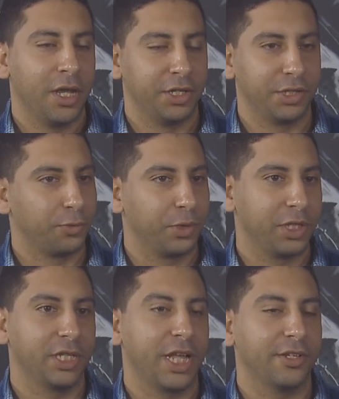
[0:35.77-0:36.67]
and it just
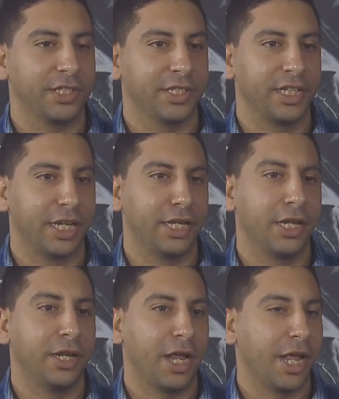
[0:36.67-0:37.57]
really allows us to get
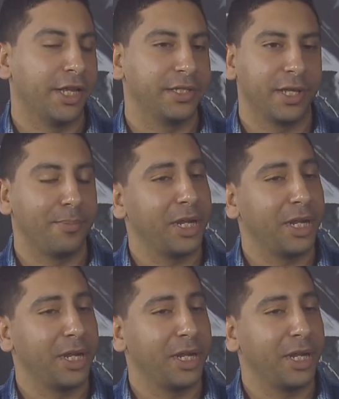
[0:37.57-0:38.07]
in and